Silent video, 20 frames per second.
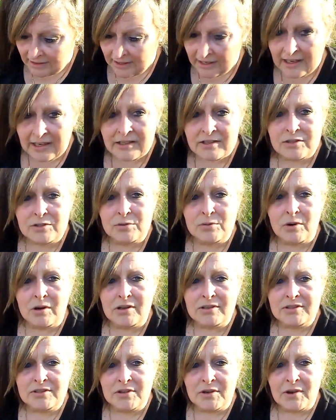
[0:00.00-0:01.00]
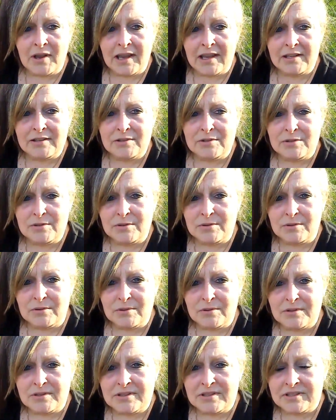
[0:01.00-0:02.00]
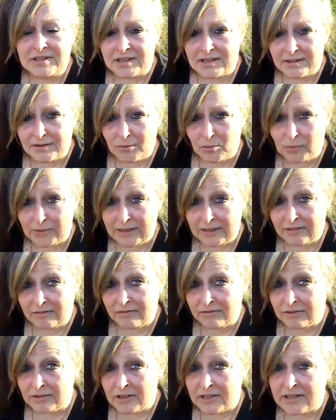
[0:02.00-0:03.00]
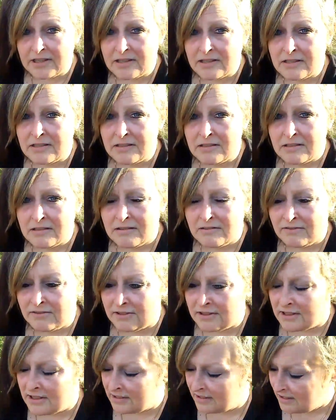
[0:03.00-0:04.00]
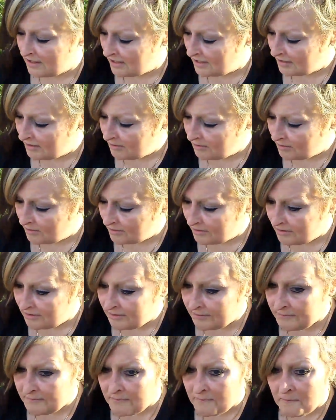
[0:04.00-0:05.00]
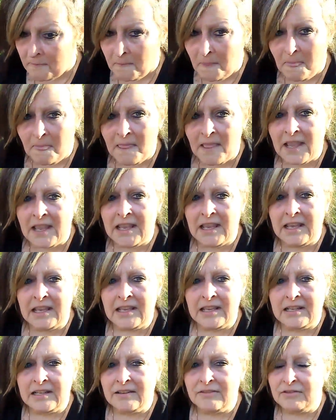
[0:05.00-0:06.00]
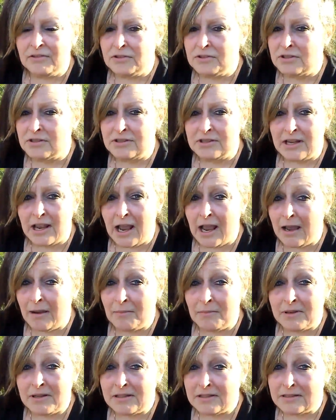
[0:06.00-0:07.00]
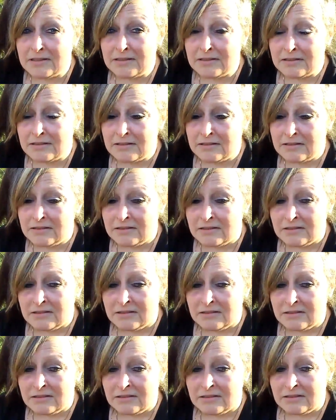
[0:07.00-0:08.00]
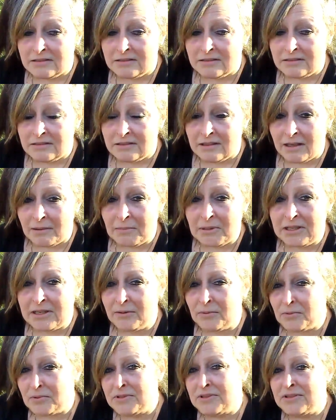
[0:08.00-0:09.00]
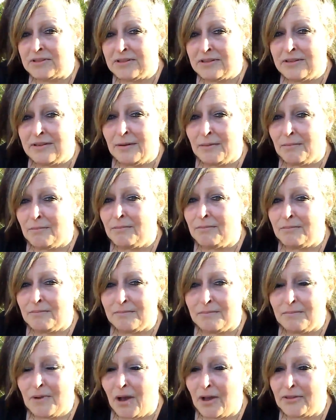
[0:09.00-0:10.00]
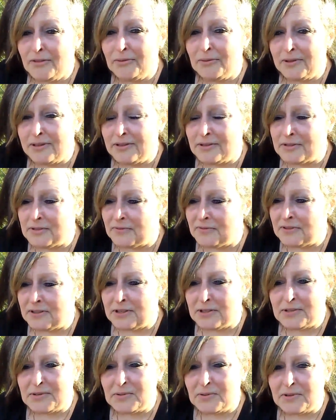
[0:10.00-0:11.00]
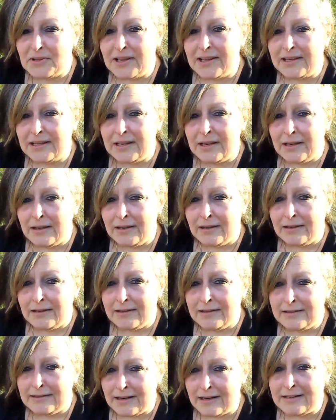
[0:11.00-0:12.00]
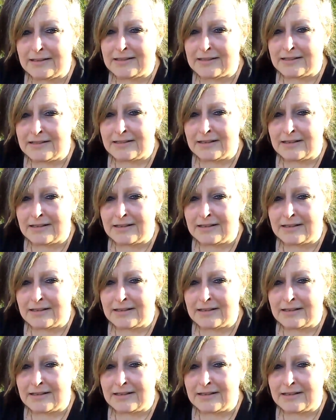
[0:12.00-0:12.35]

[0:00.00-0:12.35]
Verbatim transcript: And you also had to say the winning phrase for that category. And if you just commented, I mean, it was all three of those videos were like 90